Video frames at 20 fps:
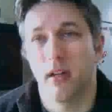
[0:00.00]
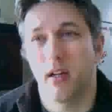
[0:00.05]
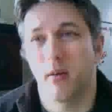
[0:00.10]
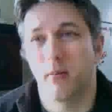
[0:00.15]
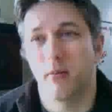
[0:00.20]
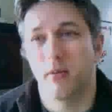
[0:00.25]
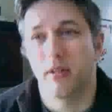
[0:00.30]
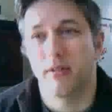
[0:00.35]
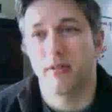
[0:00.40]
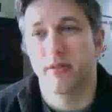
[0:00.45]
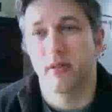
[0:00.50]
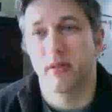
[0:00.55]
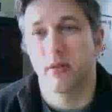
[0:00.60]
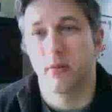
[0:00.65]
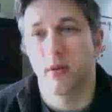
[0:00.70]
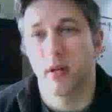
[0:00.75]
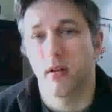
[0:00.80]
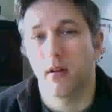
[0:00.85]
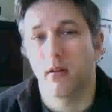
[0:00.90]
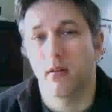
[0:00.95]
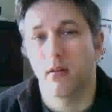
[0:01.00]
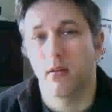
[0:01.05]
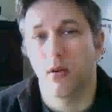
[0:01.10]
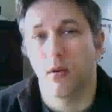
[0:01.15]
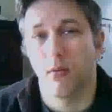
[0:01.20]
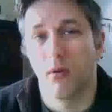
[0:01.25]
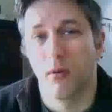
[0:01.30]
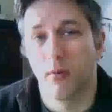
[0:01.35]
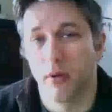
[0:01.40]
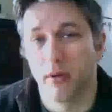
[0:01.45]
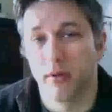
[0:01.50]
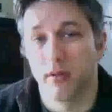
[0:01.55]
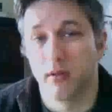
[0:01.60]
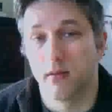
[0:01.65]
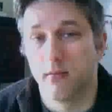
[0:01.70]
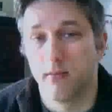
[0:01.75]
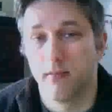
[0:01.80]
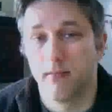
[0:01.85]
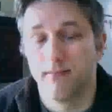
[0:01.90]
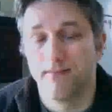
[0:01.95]
I'm just a regular normal person.
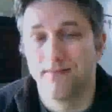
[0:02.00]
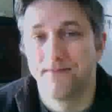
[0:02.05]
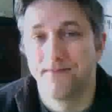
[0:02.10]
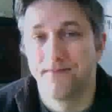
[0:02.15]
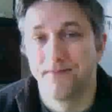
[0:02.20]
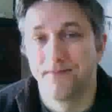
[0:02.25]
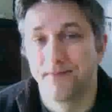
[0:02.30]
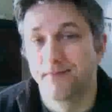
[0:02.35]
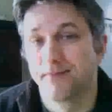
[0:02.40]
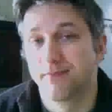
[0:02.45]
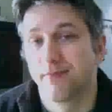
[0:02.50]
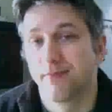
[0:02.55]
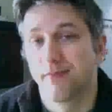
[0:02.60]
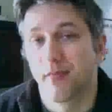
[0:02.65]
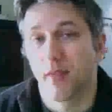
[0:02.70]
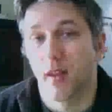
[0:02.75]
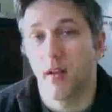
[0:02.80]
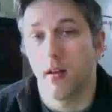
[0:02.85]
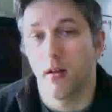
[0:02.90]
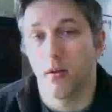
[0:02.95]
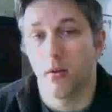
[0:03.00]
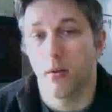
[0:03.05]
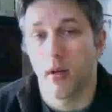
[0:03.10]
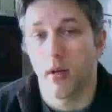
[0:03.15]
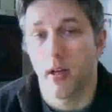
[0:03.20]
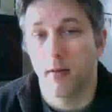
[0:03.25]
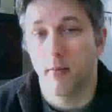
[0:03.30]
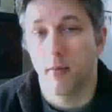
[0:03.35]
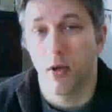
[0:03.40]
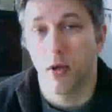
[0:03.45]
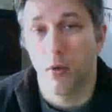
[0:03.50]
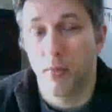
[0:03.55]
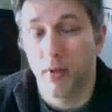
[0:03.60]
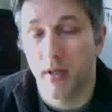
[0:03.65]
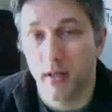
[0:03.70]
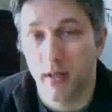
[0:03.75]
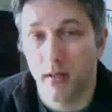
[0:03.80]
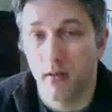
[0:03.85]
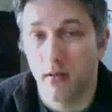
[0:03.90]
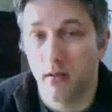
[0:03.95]
I have my own
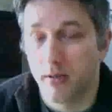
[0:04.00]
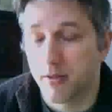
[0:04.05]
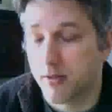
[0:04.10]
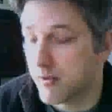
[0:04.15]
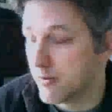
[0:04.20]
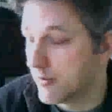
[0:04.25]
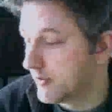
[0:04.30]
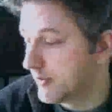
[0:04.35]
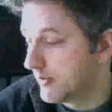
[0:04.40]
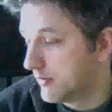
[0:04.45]
particular issues.